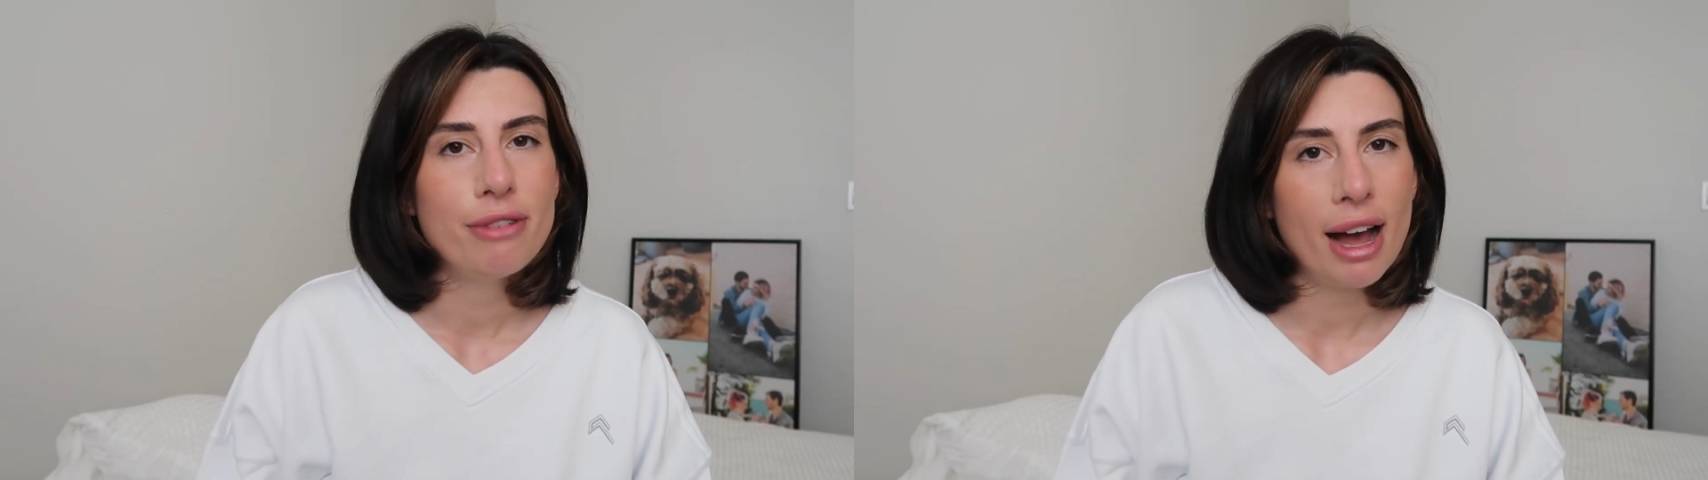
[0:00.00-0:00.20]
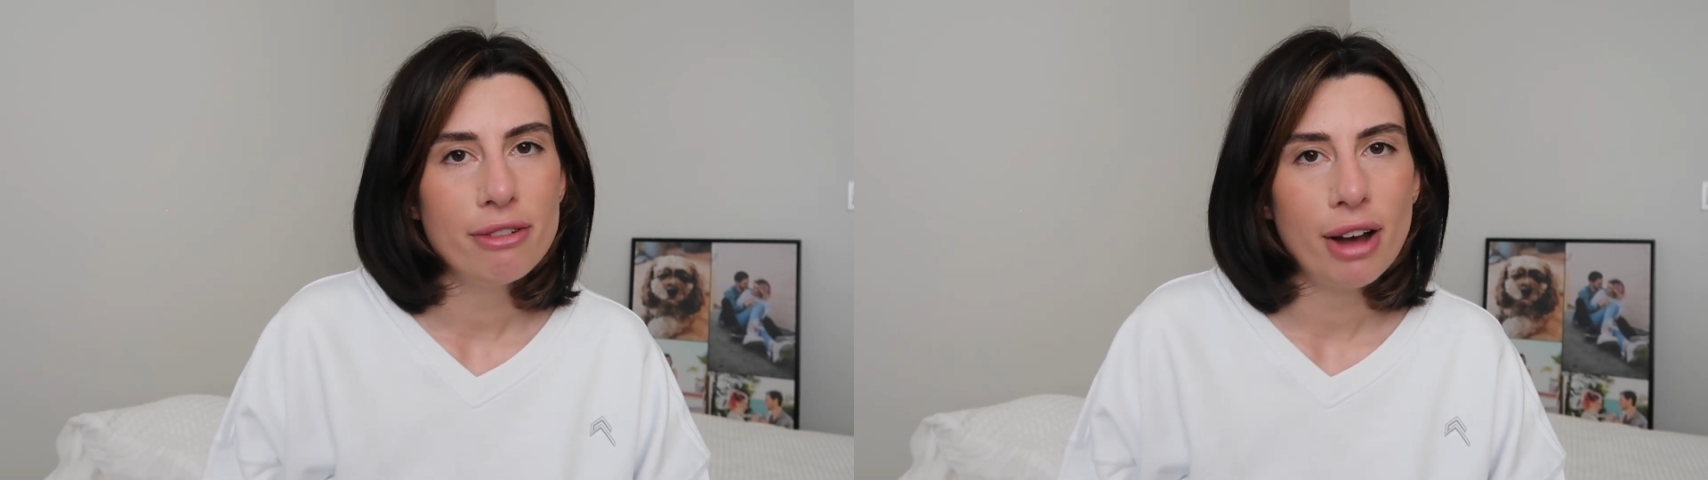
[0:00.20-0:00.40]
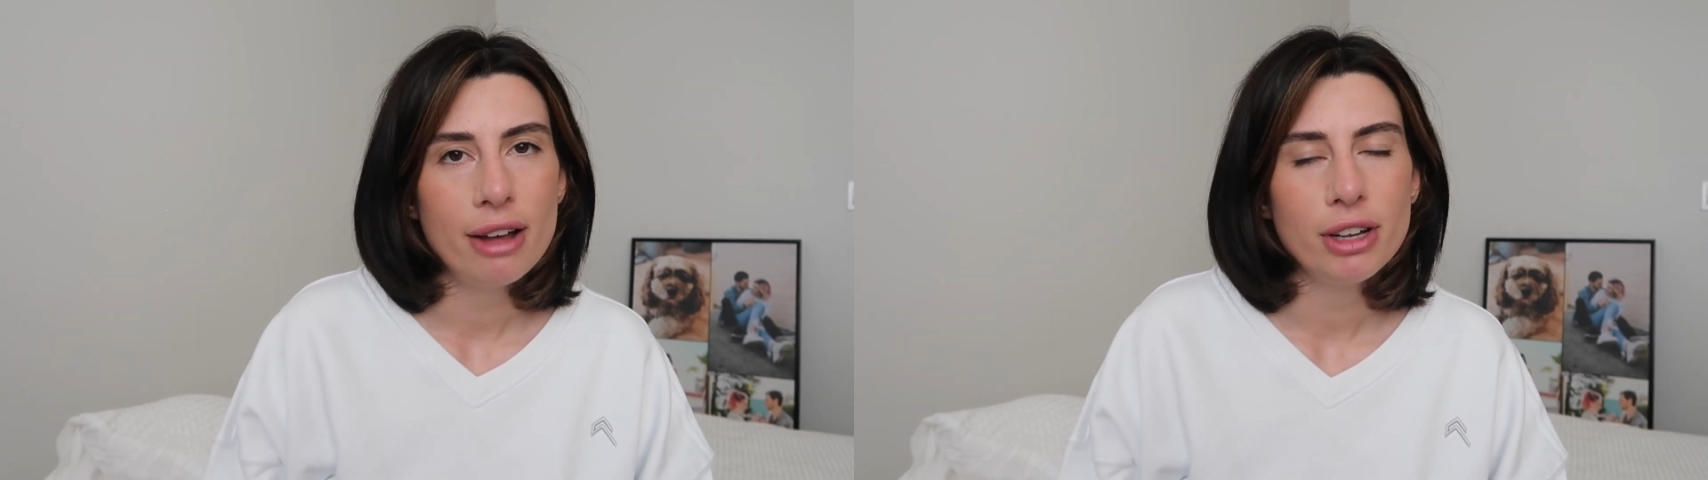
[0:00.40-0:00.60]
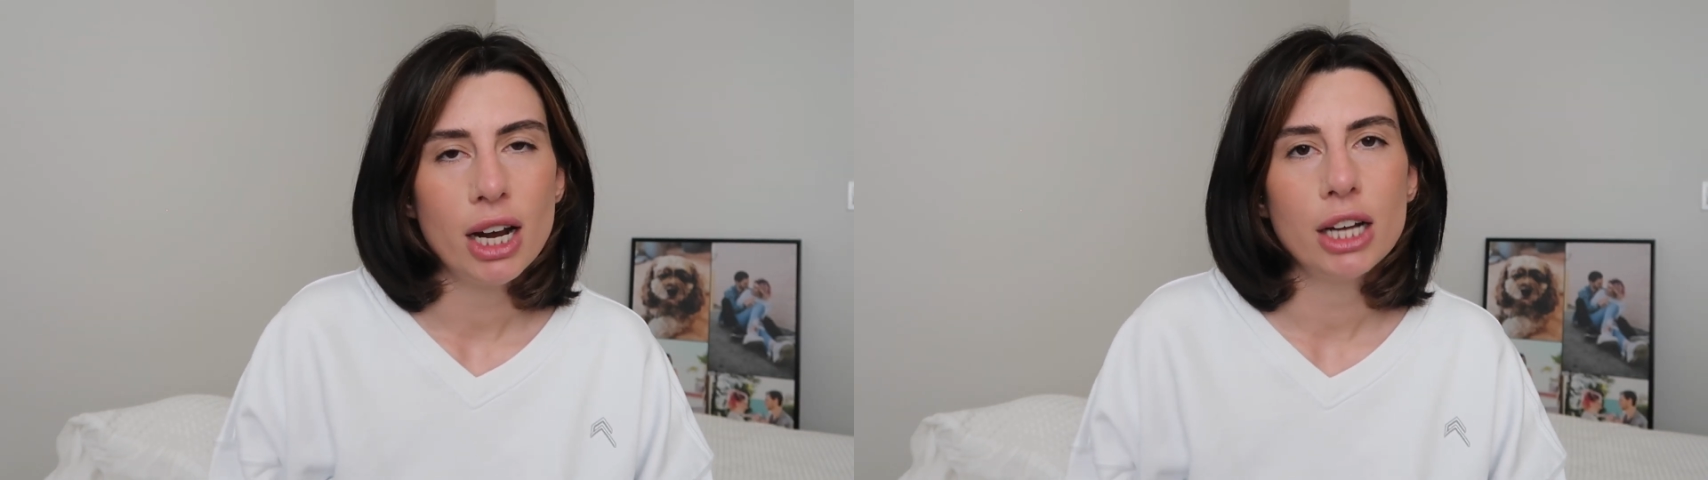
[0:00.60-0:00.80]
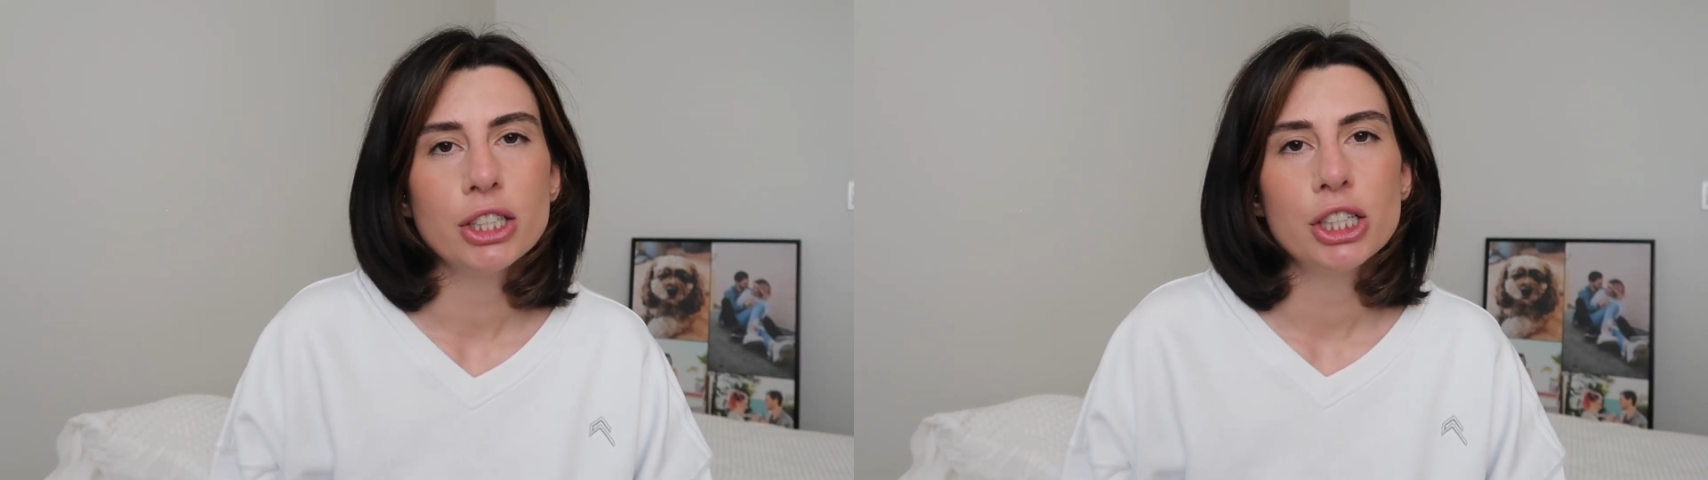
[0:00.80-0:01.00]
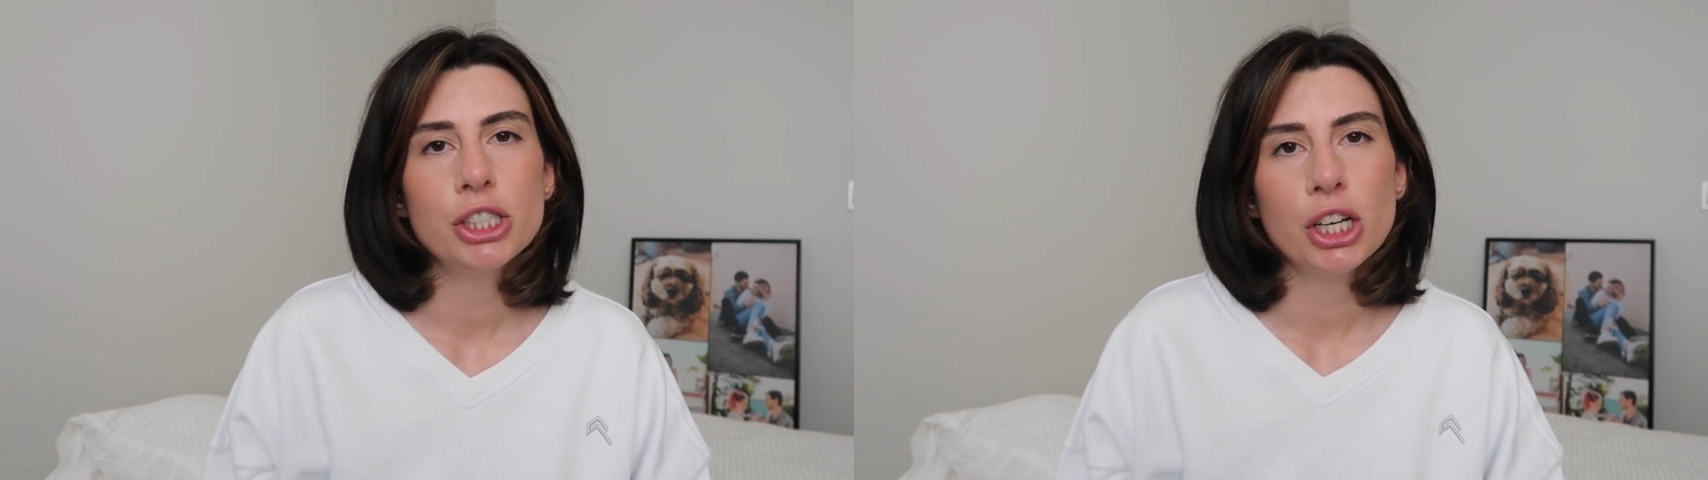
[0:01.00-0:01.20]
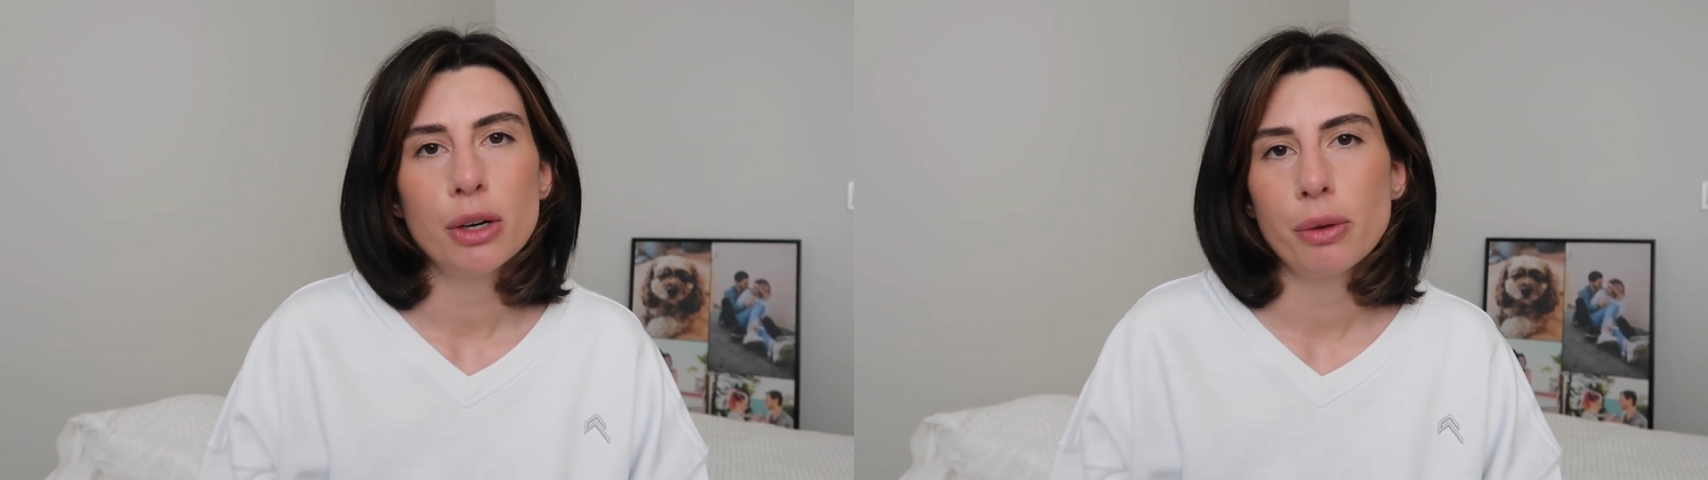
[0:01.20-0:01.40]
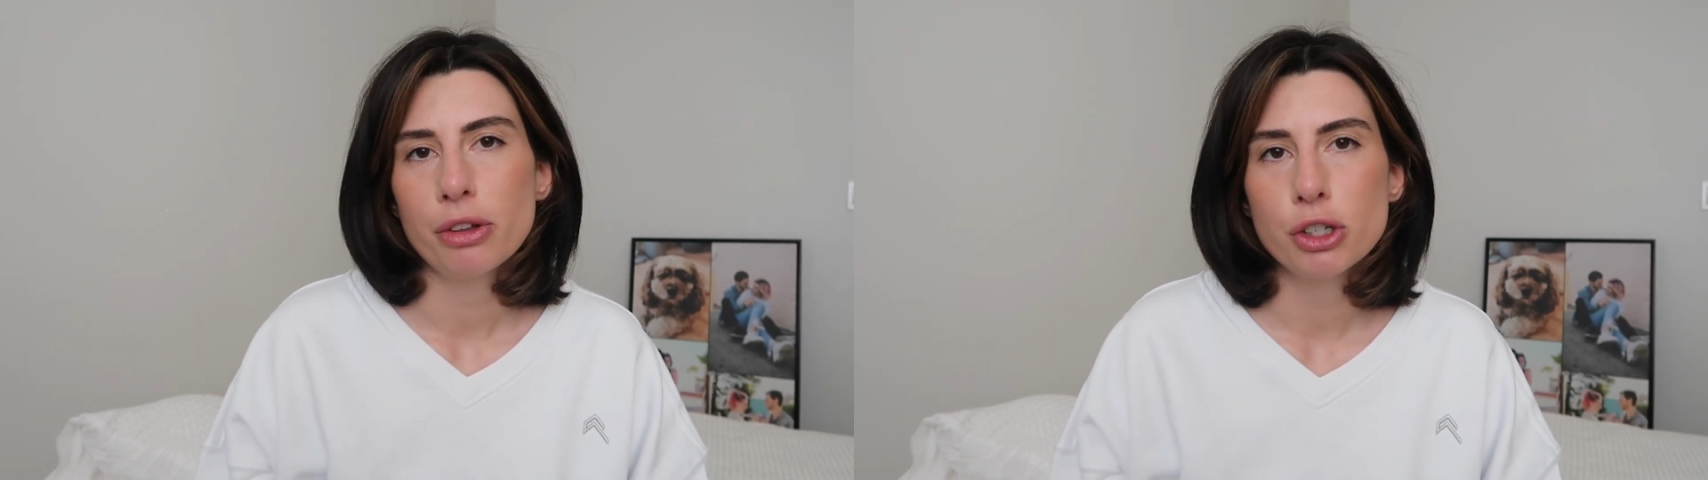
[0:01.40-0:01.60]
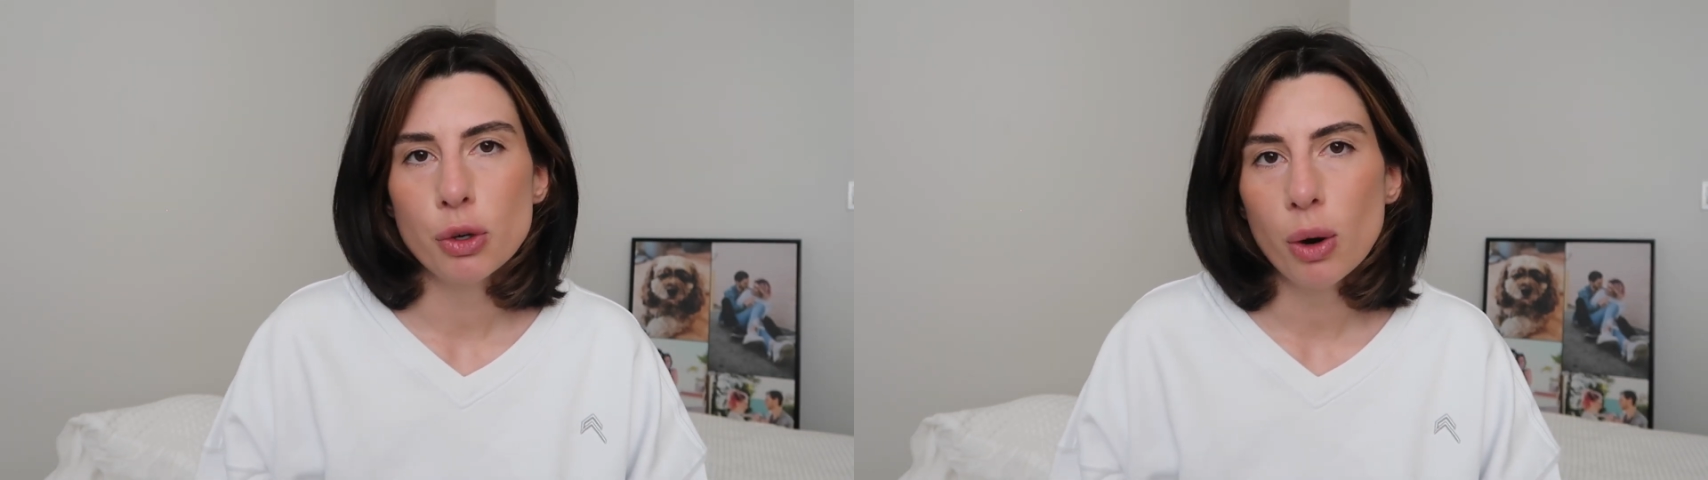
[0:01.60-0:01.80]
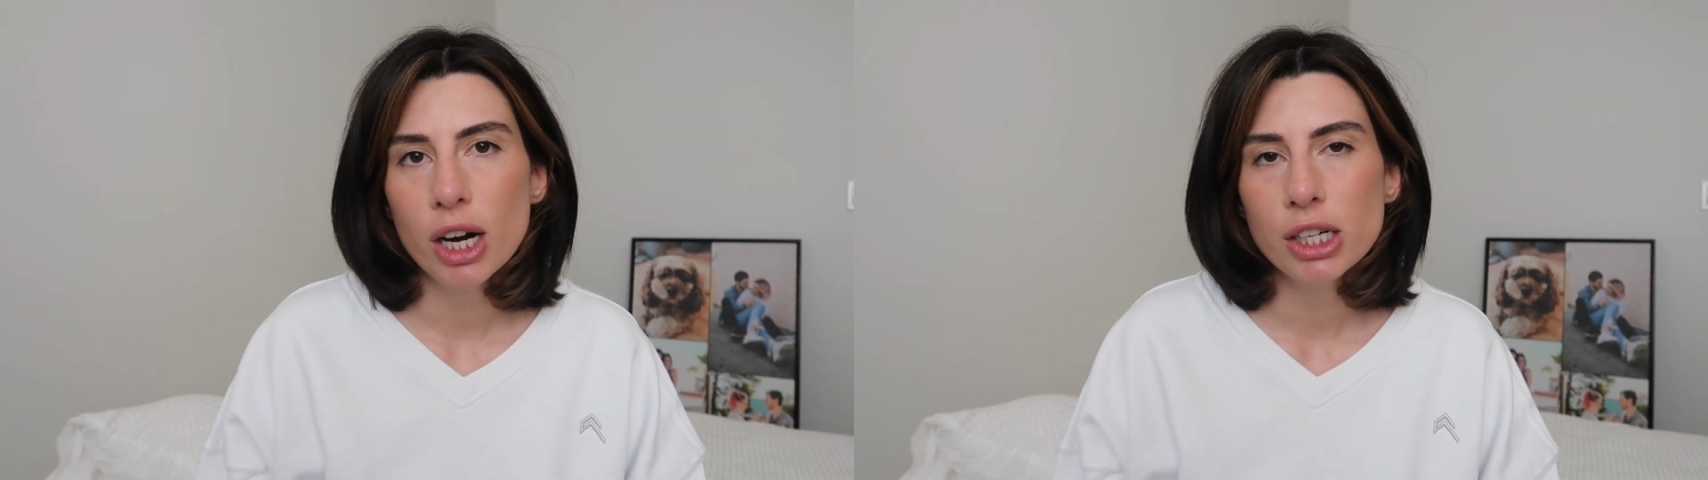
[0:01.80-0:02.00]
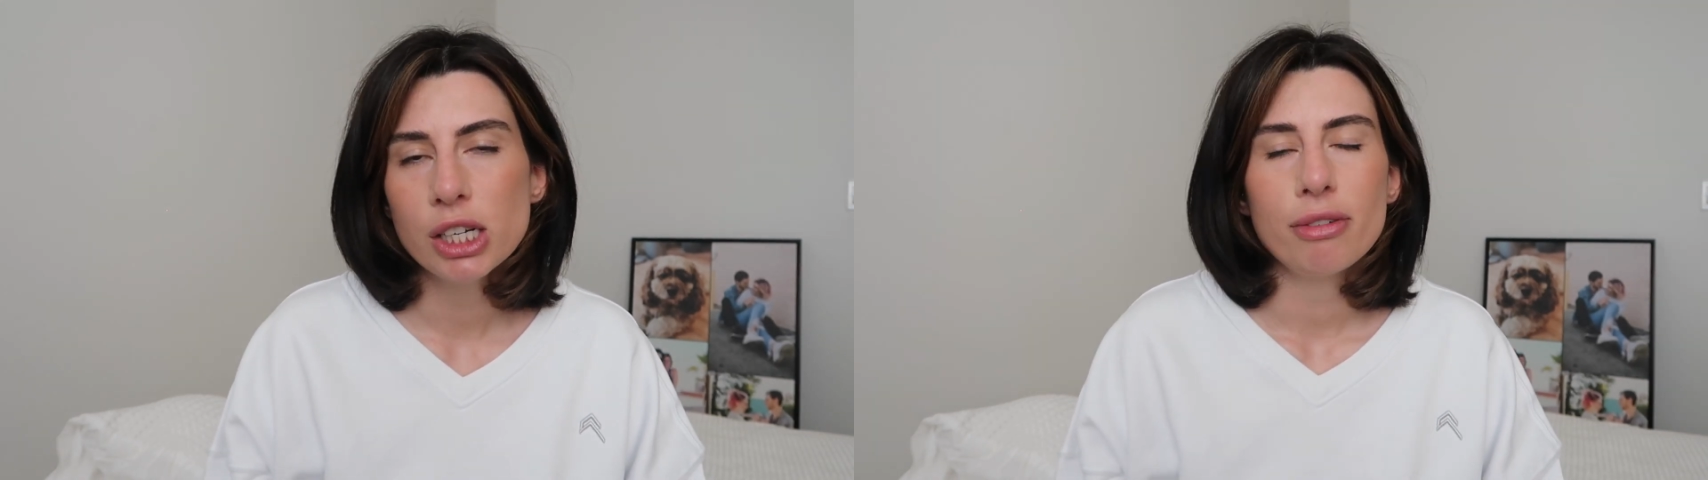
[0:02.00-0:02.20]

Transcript: 5'5" and under to go with the short,